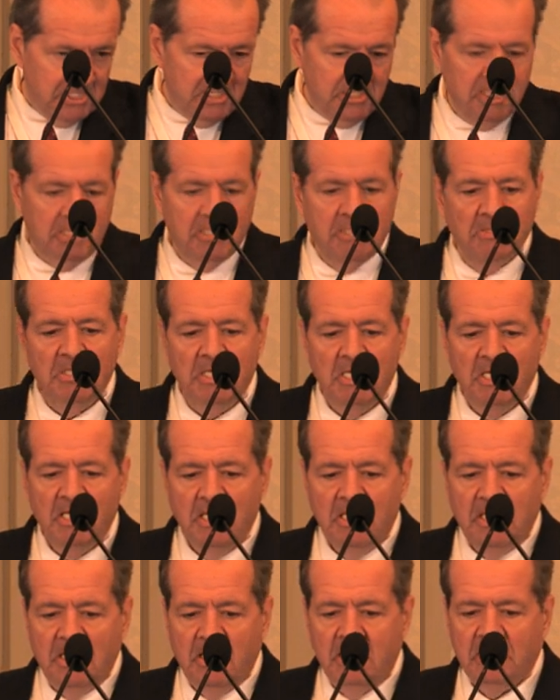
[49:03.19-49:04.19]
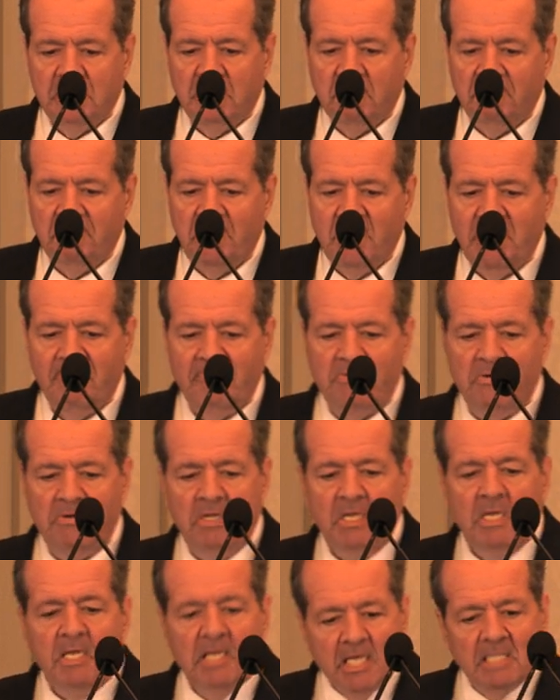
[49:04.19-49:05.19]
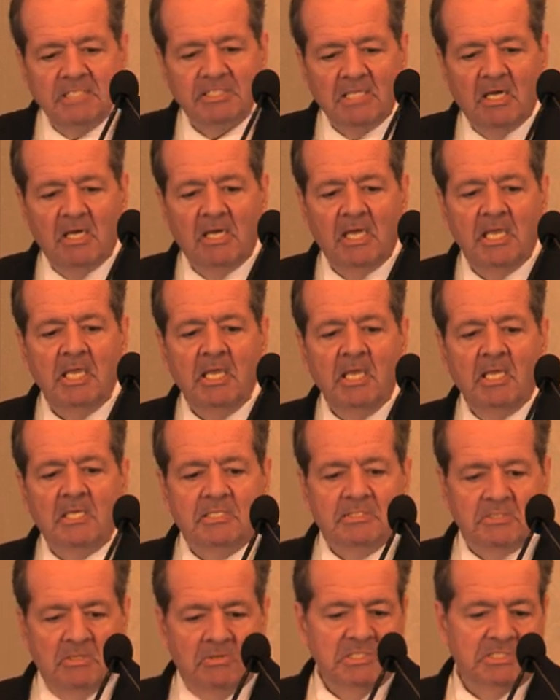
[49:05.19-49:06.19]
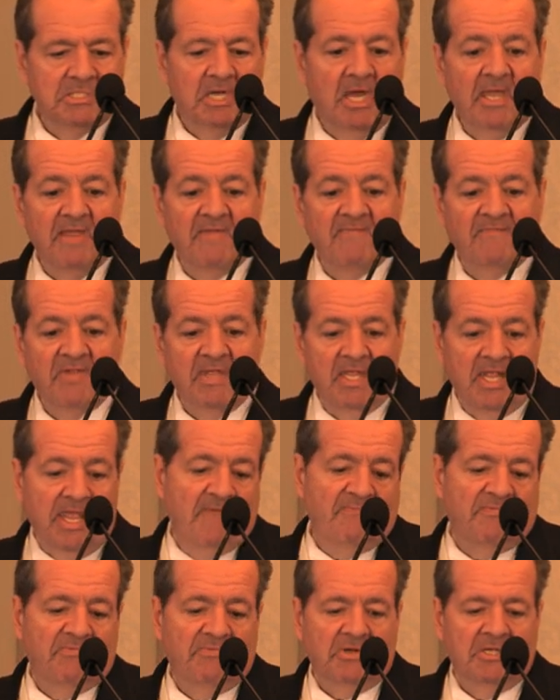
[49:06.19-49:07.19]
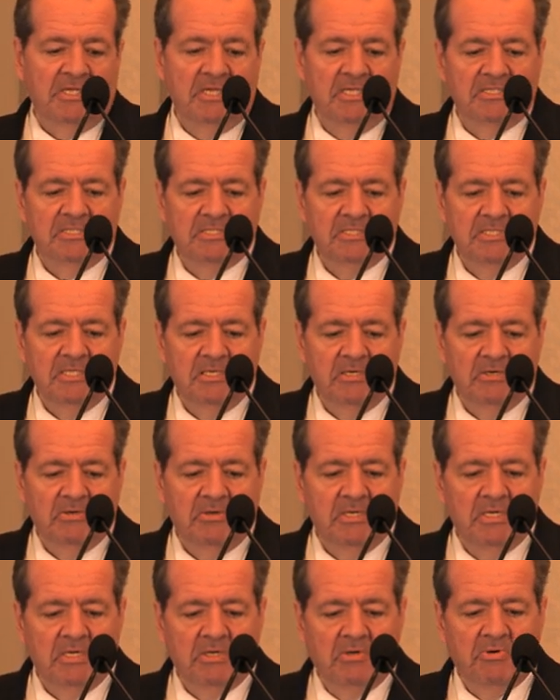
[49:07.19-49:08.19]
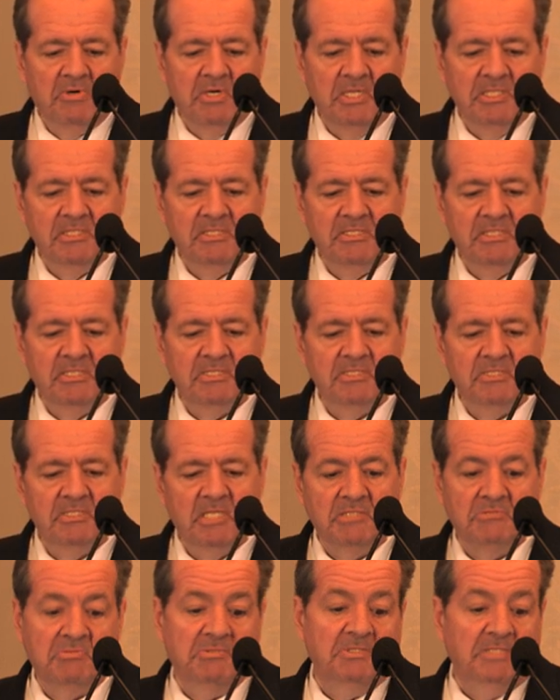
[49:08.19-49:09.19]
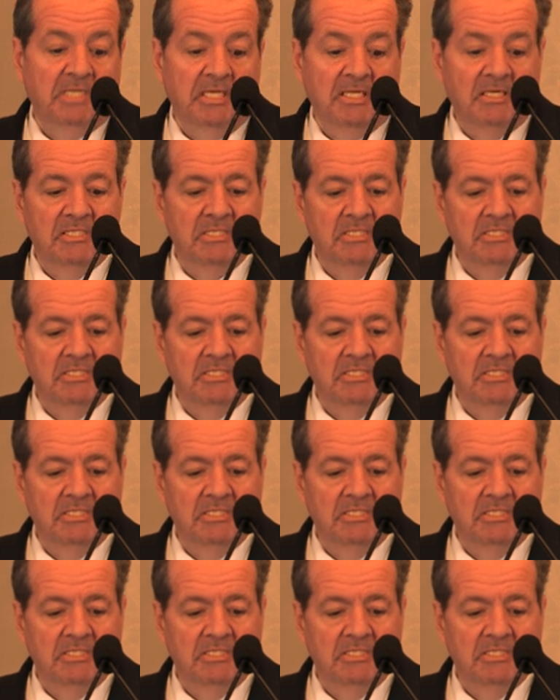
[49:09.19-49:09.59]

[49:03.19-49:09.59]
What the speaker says: it, and the paper. It's high. So it's high in half of our kids, according to this. That's what the data